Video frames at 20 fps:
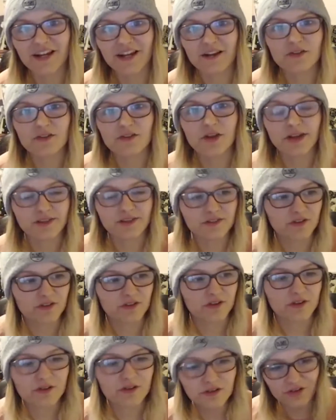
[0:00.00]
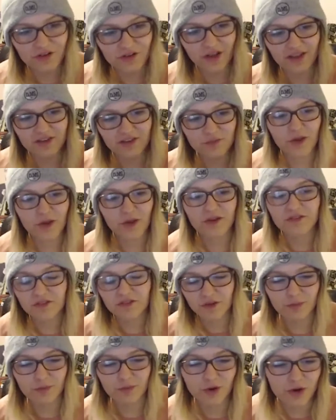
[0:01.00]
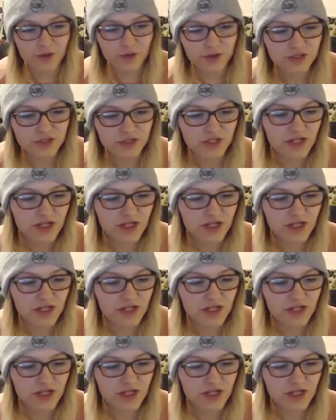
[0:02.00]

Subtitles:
kind of nice person approach.